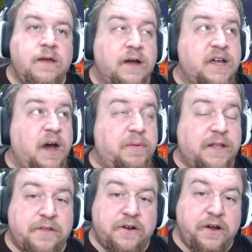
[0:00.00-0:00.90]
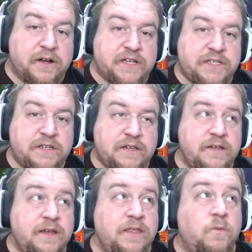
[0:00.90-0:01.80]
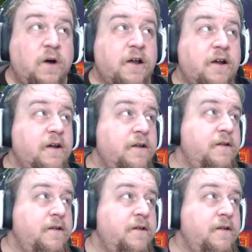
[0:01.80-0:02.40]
a couple other hooks in the water.